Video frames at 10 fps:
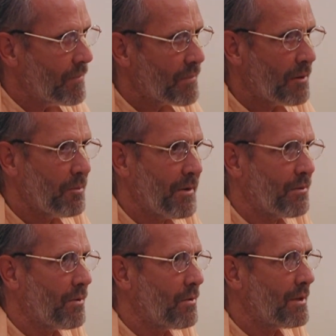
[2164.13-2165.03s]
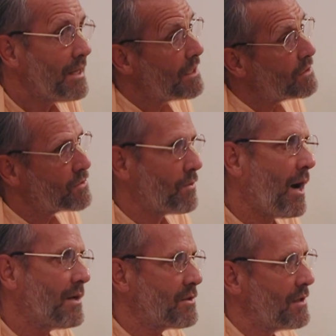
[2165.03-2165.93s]
Prabhupada wrote, is
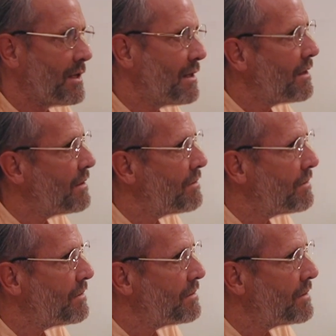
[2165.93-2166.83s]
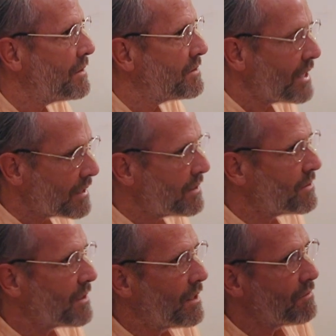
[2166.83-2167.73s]
Rasa Leela.
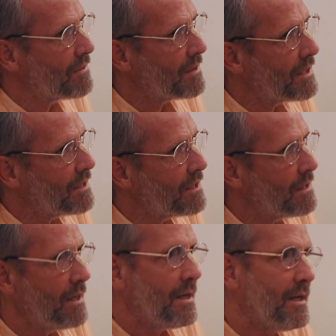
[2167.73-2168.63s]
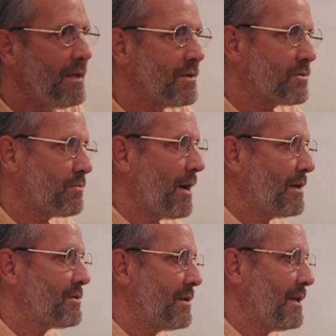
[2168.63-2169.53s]
Sankirtan Leela is
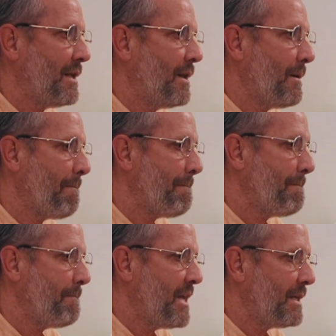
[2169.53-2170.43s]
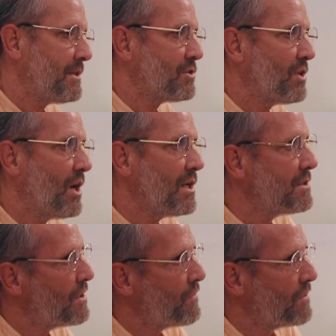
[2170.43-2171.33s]
Rasa Leela. It is
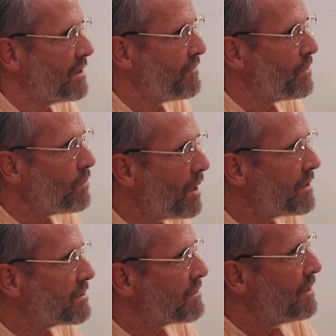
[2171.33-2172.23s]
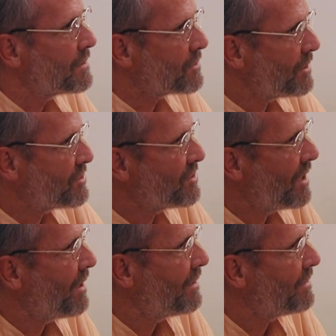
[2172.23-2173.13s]
non-different. If you want
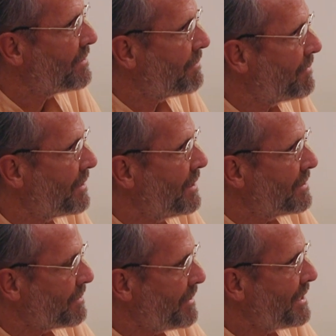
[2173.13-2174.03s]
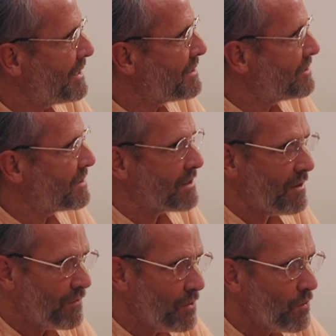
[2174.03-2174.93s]
Krishna, the meaning is this.
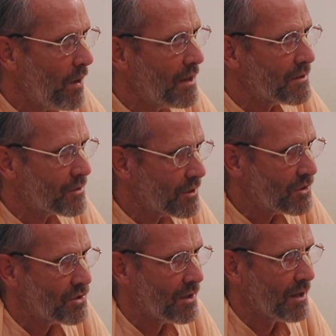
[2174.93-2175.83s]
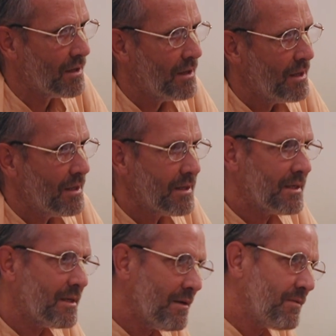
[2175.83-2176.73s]
If you want Krishna,
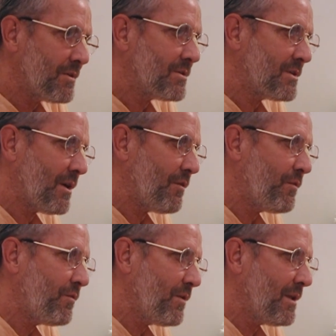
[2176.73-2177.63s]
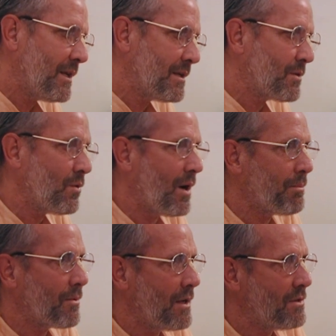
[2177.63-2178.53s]
then give yourself fully in
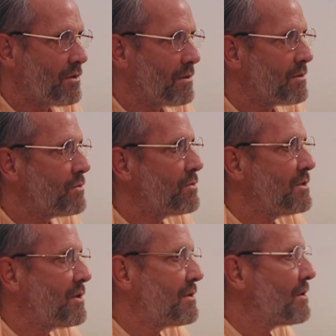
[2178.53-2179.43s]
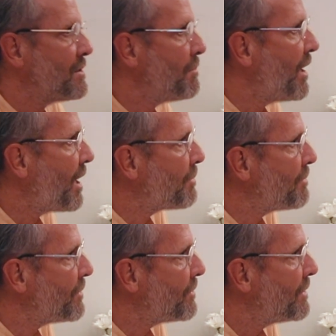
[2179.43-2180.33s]
cooperation to Sri Chaitanya
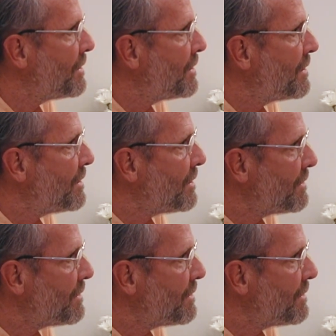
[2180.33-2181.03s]
Mahaprabhu.